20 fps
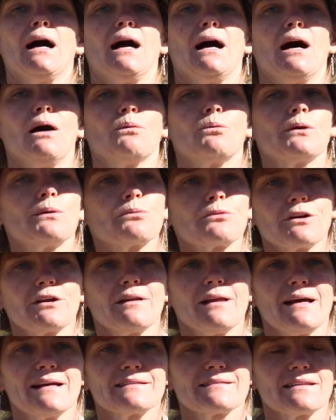Uh, we
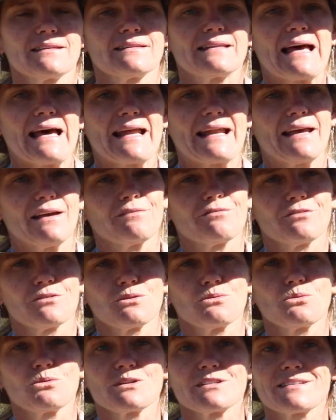realized that that
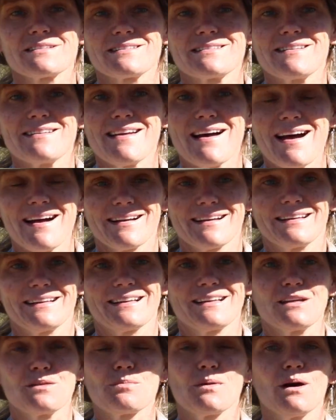effort was not going to
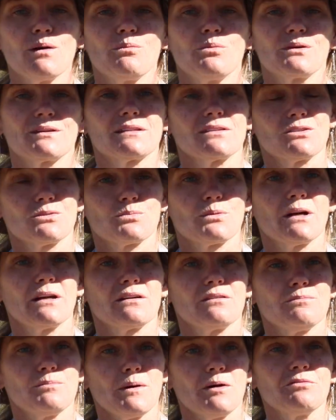keep up with the
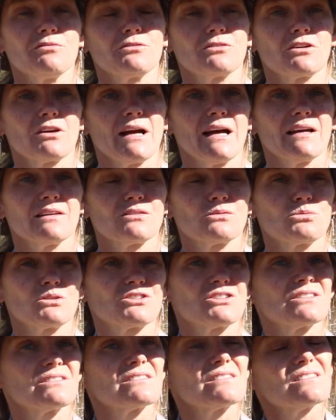spread of buffalo grass,
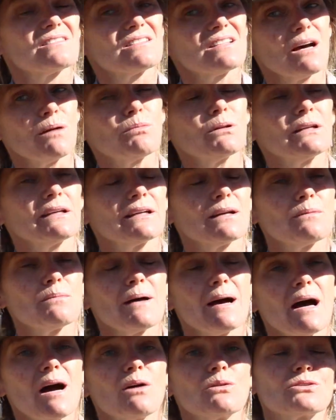which is doubling
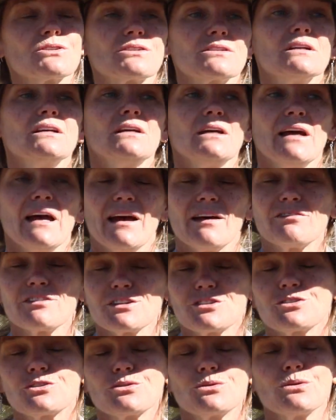about
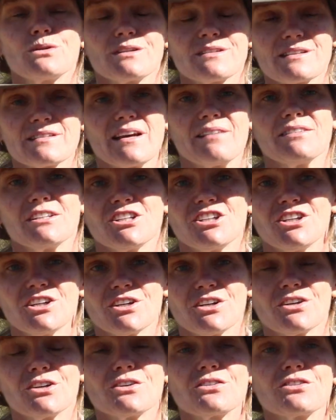every two to seven
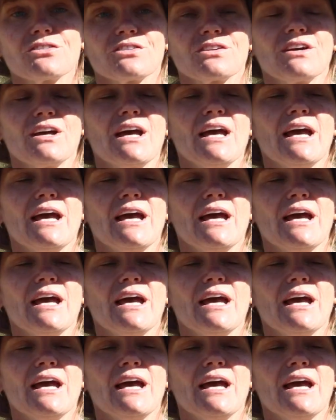years.